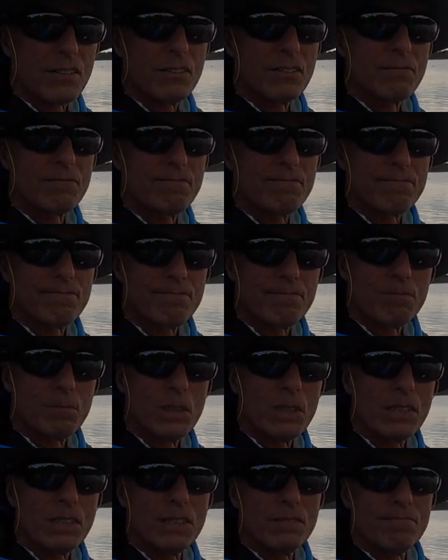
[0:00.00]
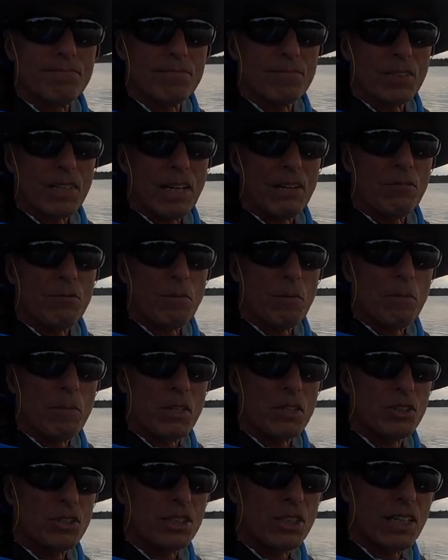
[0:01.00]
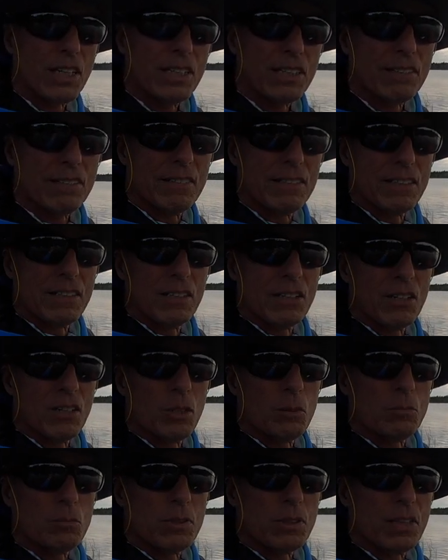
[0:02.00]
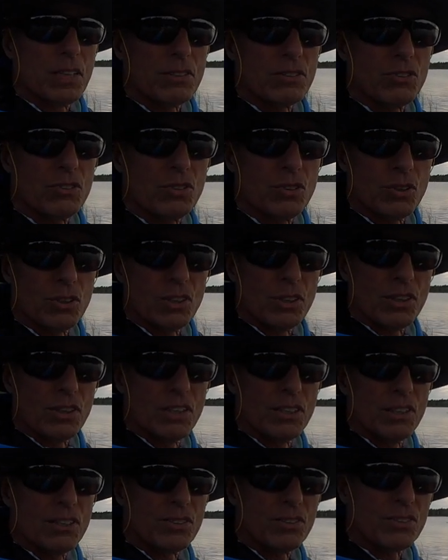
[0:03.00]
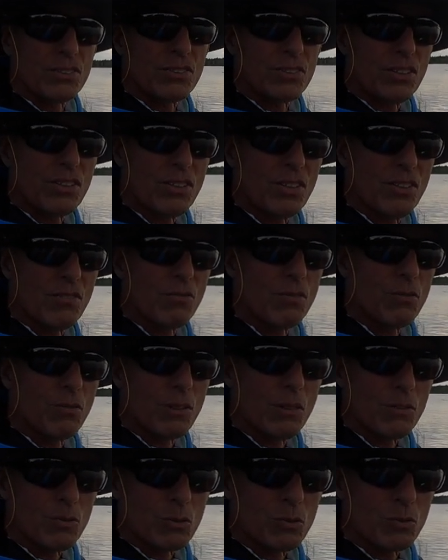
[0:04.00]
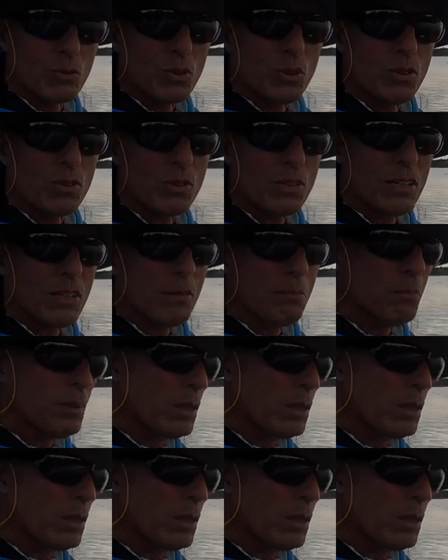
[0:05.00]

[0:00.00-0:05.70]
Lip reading: know. But gave it my best shot. Hope you guys enjoyed this for what it was worth. And I'll